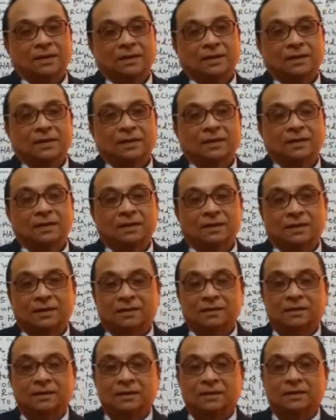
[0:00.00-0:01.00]

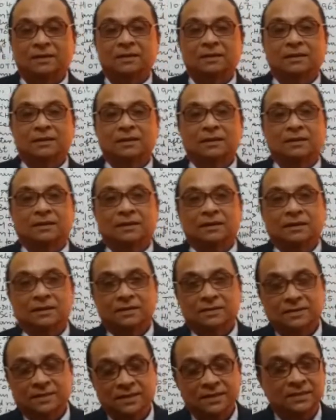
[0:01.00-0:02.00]
uh,
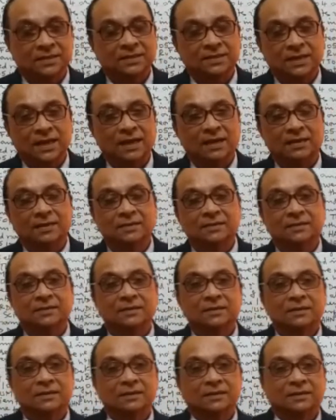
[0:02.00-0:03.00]
synthesize
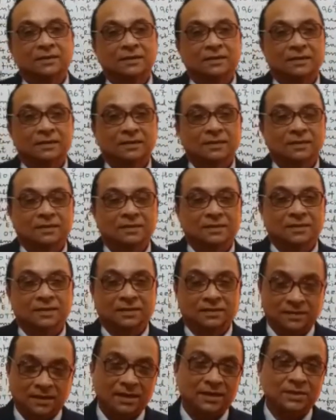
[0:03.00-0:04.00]
the
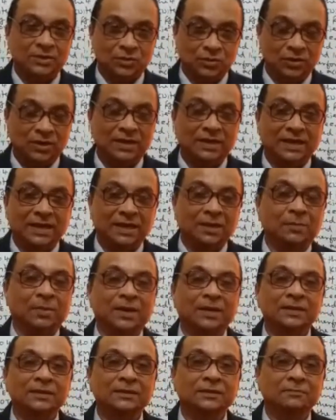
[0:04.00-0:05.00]
transuranic
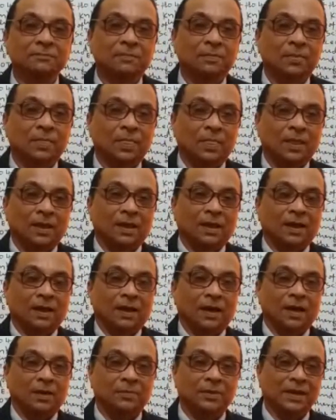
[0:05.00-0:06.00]
elements
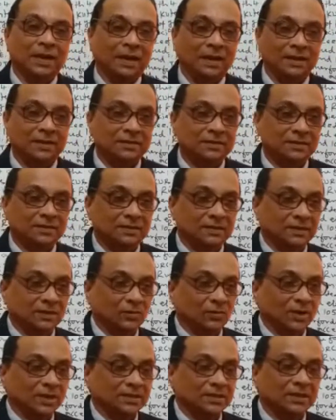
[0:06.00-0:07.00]
uh, because it
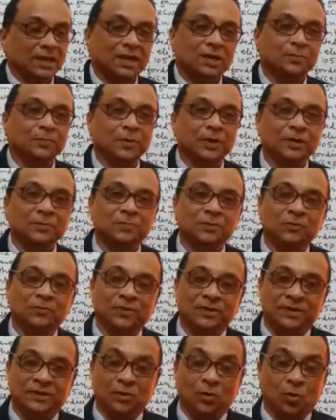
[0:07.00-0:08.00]
was not possible
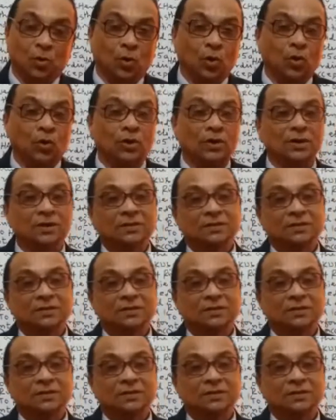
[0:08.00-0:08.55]
with the old